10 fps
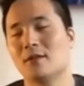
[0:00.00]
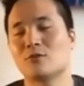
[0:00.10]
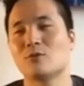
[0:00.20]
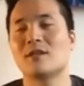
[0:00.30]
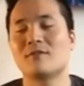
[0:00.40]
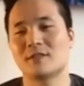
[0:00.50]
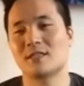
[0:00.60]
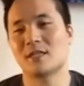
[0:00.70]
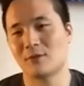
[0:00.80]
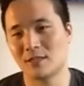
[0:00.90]
3 different
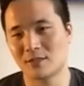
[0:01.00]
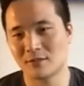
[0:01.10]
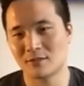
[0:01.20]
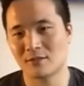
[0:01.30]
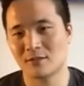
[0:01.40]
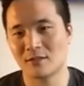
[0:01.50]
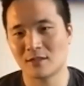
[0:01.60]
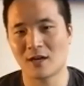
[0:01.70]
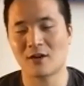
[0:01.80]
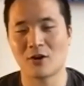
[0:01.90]
generations
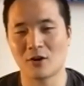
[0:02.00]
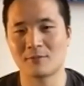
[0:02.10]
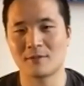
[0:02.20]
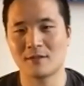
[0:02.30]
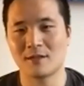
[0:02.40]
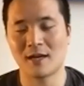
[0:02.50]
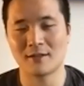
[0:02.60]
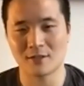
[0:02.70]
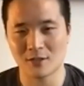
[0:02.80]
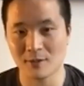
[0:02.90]
got armed
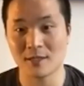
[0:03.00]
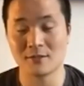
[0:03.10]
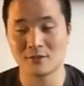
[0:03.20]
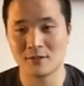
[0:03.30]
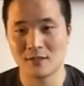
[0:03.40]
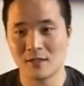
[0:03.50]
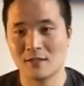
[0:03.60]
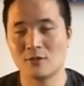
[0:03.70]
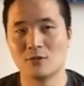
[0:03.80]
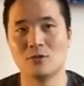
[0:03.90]
and Koreans
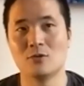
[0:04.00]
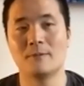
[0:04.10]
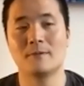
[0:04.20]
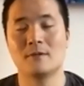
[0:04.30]
who,